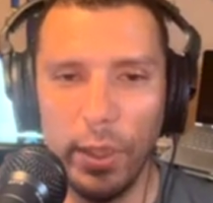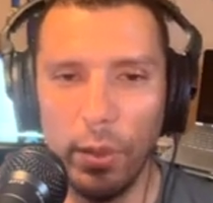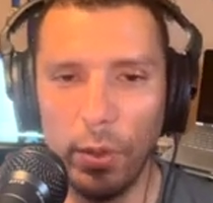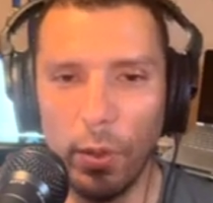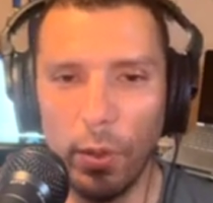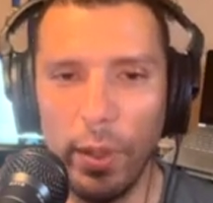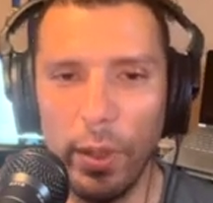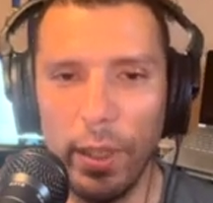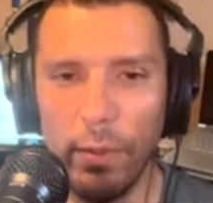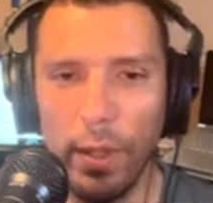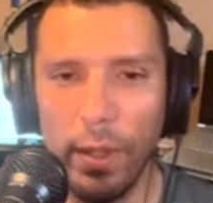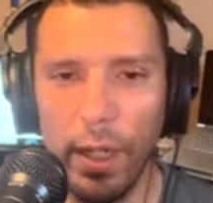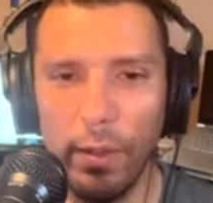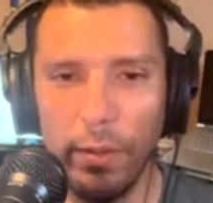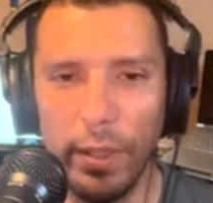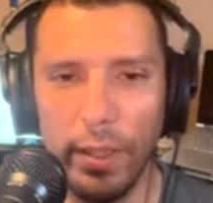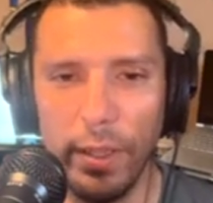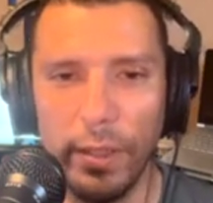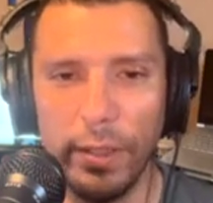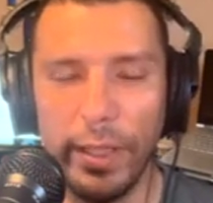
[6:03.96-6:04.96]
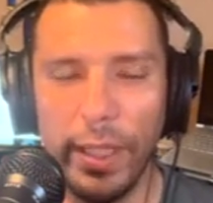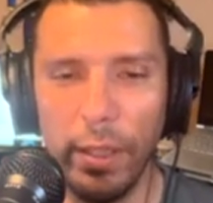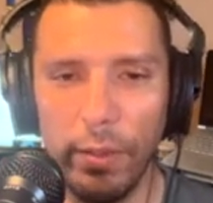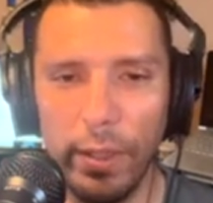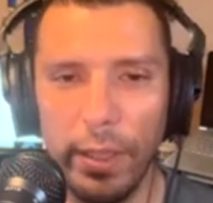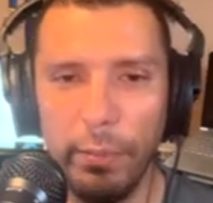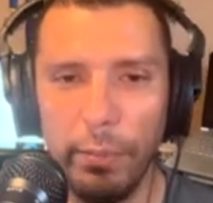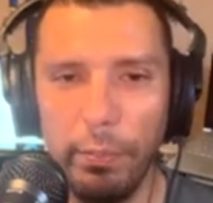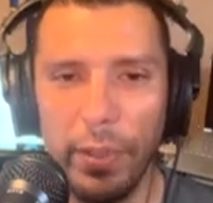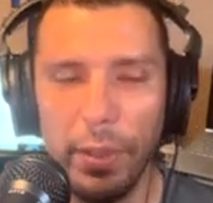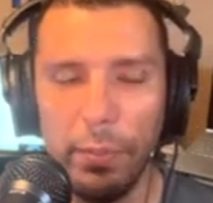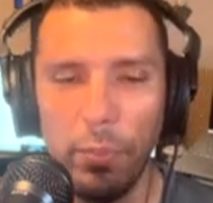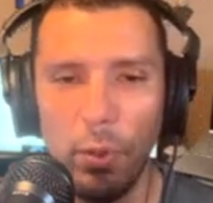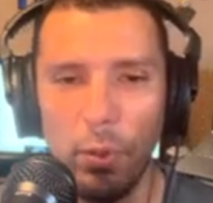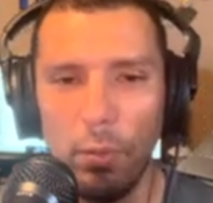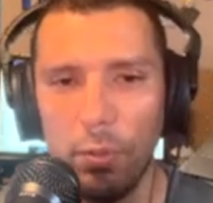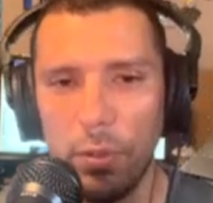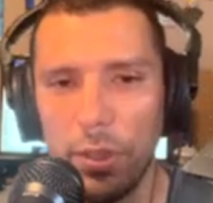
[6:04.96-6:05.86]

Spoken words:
going around and killing people,